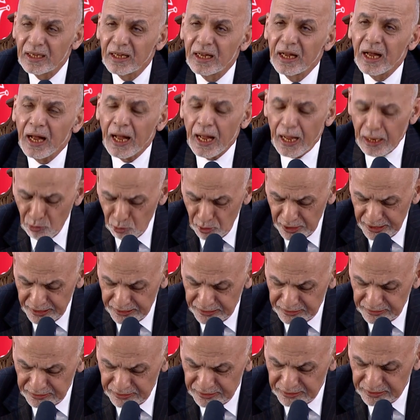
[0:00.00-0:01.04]
How
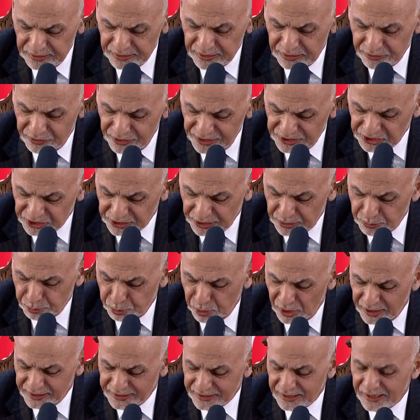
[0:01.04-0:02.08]
can the regional
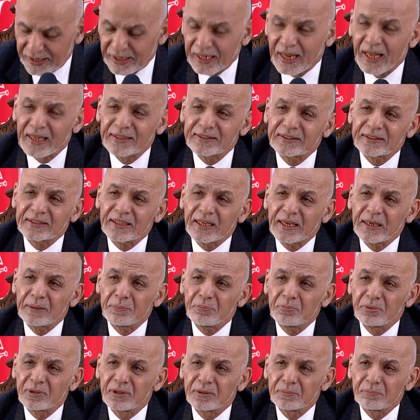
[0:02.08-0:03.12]
political landscape
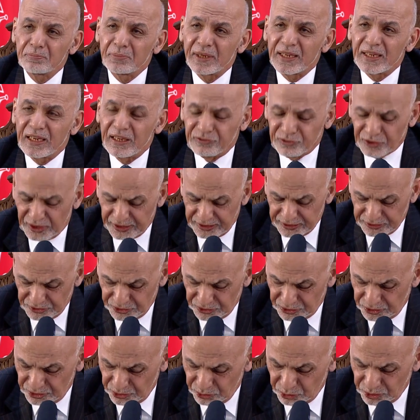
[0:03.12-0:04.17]
be leveraged
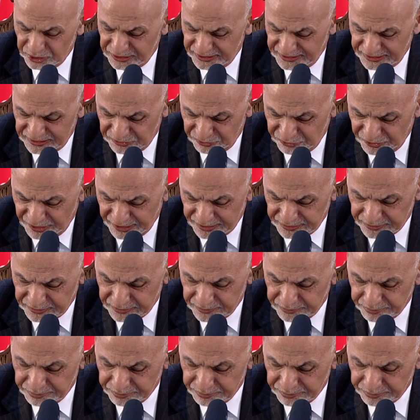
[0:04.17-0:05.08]
to this effect?